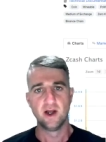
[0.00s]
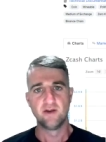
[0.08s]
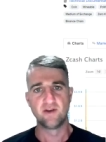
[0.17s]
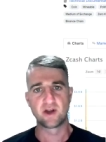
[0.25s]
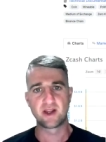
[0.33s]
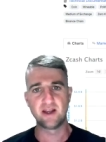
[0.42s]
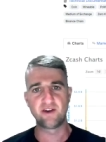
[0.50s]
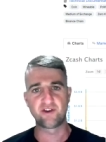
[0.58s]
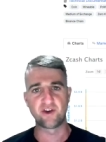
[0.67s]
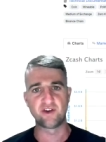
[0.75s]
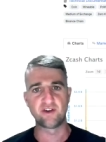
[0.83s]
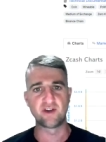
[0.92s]
the key
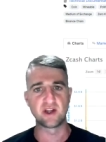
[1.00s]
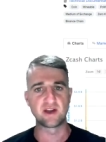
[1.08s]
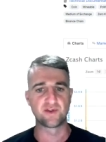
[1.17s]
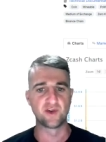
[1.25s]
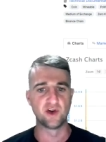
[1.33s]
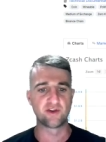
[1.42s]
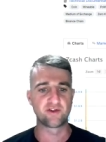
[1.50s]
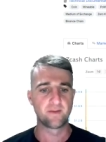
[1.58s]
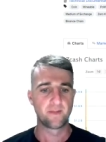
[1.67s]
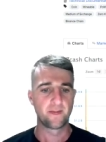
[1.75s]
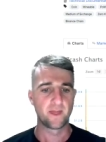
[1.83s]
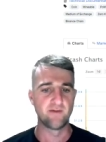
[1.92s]
statistics first,
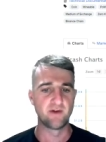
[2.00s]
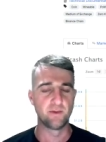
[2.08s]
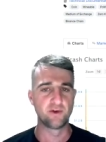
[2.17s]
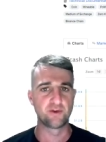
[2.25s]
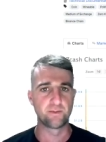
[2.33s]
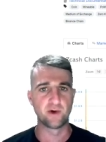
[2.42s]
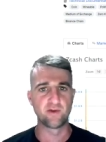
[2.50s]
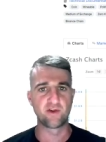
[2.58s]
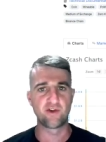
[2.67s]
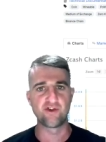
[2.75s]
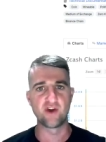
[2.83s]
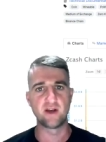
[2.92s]
and then we'll jump over to
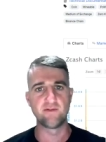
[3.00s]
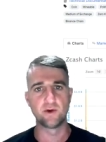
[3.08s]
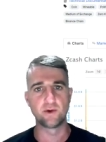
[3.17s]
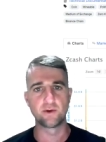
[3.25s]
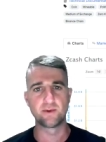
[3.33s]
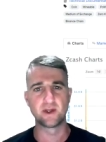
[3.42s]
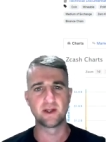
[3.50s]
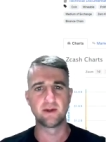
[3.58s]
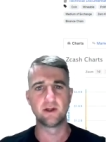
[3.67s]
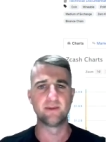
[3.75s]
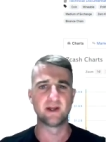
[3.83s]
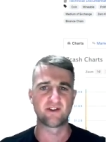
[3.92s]
TradingView and do a
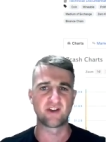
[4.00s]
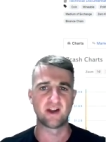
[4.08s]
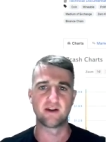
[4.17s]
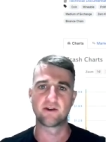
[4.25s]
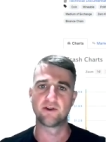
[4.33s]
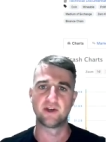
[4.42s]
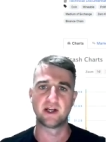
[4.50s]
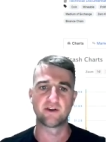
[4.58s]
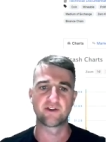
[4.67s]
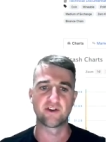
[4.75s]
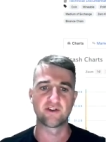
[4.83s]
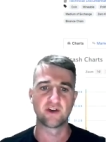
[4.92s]
little bit of technical
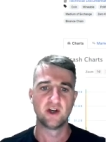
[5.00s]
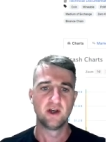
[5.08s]
analysis,